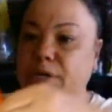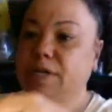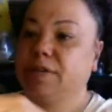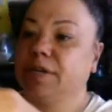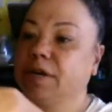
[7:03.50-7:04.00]
put
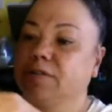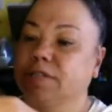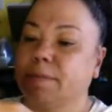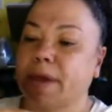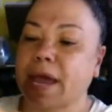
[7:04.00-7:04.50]
anything else
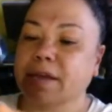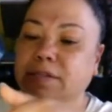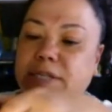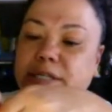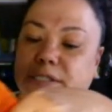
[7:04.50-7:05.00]
in the bag?
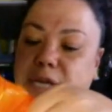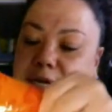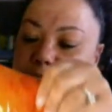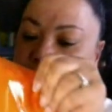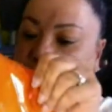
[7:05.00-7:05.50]
Because
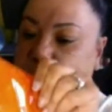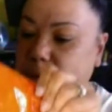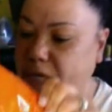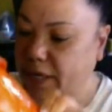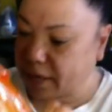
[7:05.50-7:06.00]
I just stuck
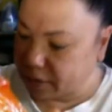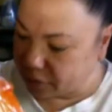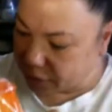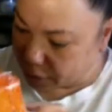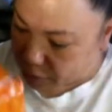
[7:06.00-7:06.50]
my hand
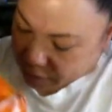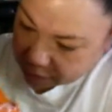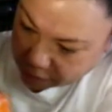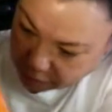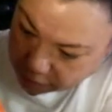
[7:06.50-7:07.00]
in there.
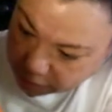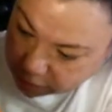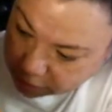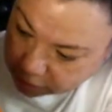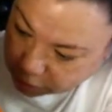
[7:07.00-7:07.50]

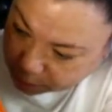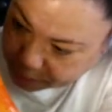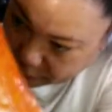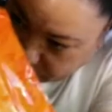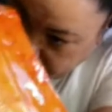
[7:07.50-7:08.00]
Nope,
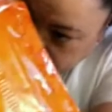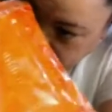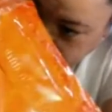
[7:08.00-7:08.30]
that was it.